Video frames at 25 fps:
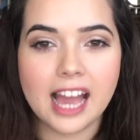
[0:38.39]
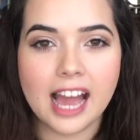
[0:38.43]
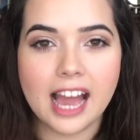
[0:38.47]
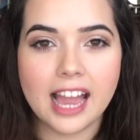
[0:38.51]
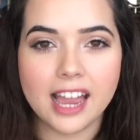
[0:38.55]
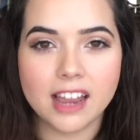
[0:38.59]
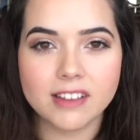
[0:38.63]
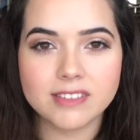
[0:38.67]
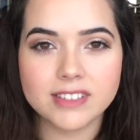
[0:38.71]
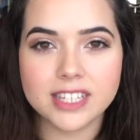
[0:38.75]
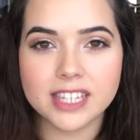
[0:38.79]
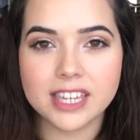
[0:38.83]
I
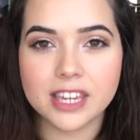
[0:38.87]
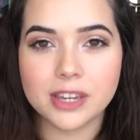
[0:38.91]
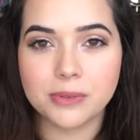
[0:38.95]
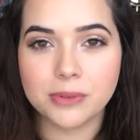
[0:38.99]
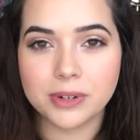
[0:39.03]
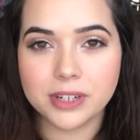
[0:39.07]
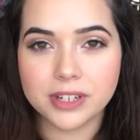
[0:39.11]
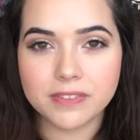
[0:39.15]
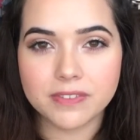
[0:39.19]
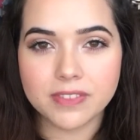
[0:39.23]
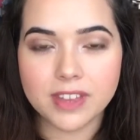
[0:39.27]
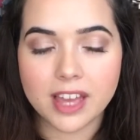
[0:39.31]
had to get
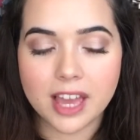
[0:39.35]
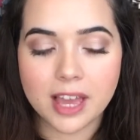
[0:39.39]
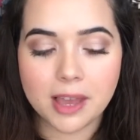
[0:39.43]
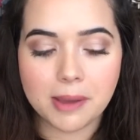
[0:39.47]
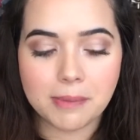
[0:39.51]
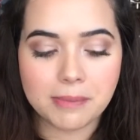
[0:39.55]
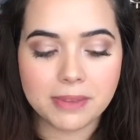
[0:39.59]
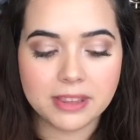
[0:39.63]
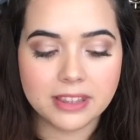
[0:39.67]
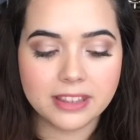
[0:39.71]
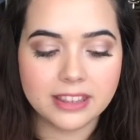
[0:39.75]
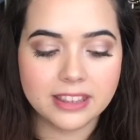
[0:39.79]
rid of
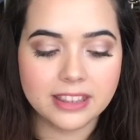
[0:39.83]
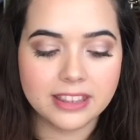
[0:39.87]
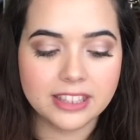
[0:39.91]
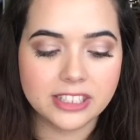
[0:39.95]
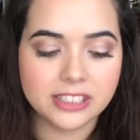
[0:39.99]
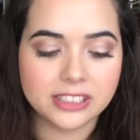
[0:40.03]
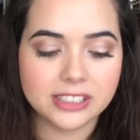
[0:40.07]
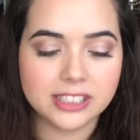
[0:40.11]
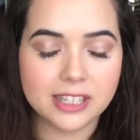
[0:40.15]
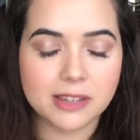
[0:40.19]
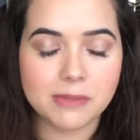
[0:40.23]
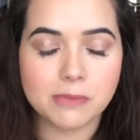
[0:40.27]
them and
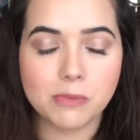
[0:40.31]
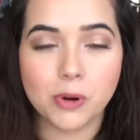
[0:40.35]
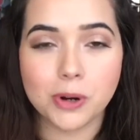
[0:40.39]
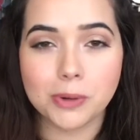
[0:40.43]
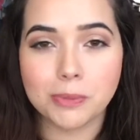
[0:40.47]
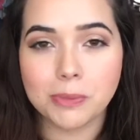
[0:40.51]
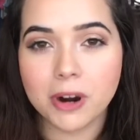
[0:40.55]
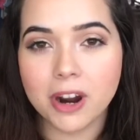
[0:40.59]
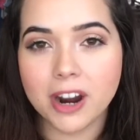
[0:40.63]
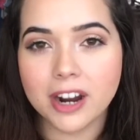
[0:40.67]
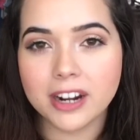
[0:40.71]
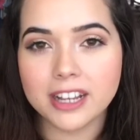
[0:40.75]
there's like
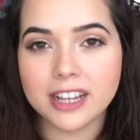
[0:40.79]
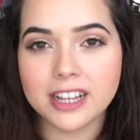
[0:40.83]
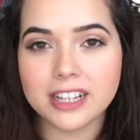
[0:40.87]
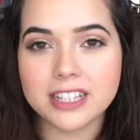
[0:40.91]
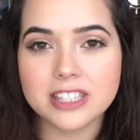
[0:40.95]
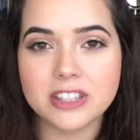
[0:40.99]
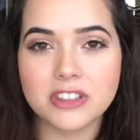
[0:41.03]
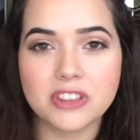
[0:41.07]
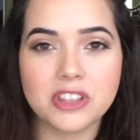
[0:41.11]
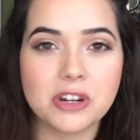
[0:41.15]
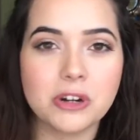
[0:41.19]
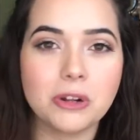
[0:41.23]
more
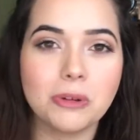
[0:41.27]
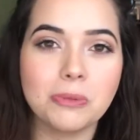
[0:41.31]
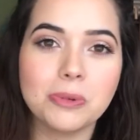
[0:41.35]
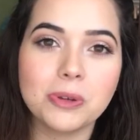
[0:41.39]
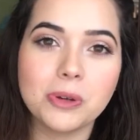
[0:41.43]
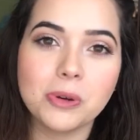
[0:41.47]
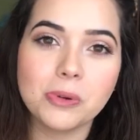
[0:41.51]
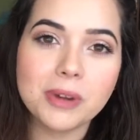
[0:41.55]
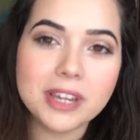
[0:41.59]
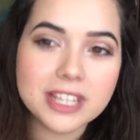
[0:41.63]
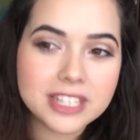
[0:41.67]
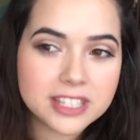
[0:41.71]
products and then it'll
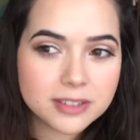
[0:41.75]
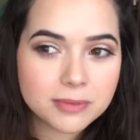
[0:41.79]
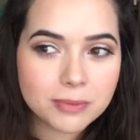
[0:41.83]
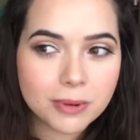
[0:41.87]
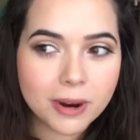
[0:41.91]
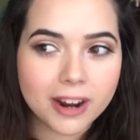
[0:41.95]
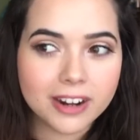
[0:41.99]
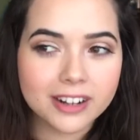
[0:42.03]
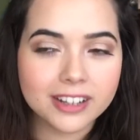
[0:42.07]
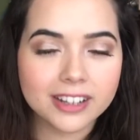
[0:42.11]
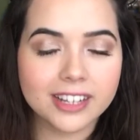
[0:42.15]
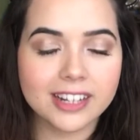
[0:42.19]
be a wasted
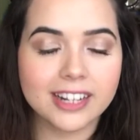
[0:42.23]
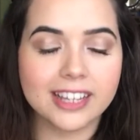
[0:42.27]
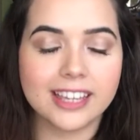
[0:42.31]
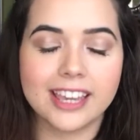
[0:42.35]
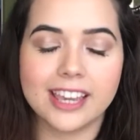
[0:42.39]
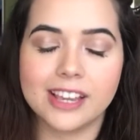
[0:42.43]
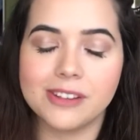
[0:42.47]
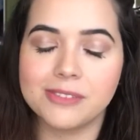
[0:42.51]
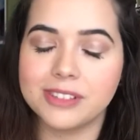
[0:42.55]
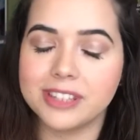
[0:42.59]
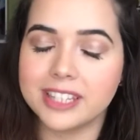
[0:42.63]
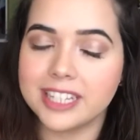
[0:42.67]
product and I
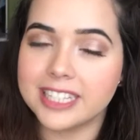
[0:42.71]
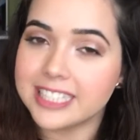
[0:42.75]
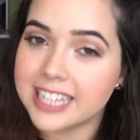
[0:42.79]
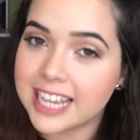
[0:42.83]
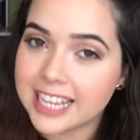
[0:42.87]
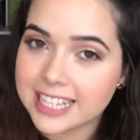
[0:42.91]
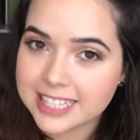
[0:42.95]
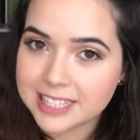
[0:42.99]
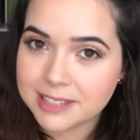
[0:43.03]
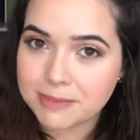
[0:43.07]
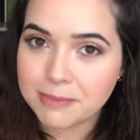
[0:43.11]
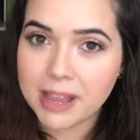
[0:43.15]
can't really
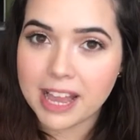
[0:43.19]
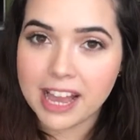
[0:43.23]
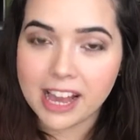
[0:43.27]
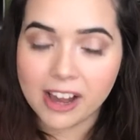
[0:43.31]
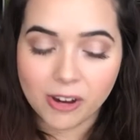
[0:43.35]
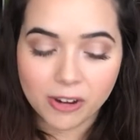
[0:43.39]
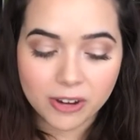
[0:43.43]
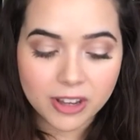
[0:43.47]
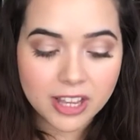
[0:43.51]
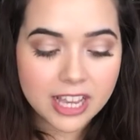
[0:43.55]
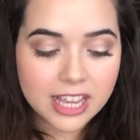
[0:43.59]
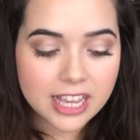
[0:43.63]
test them
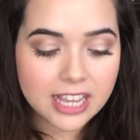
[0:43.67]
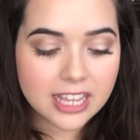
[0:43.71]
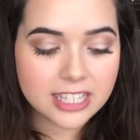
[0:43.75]
out.